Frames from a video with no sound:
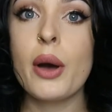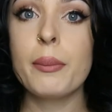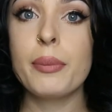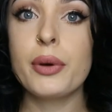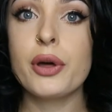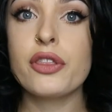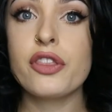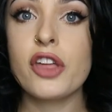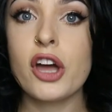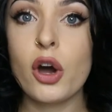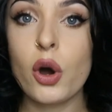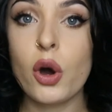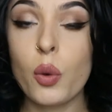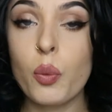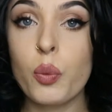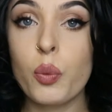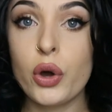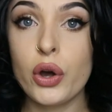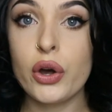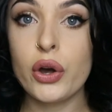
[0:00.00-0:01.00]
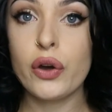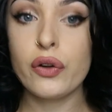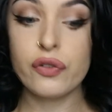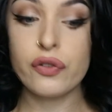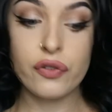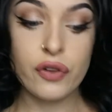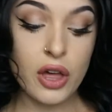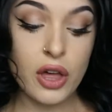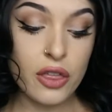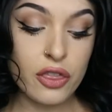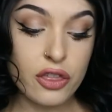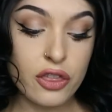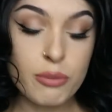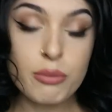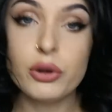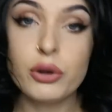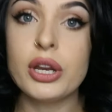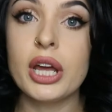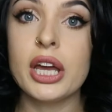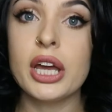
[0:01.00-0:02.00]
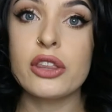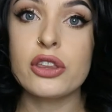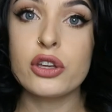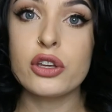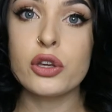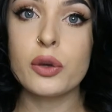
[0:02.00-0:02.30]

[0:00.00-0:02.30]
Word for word: But they are worth the money that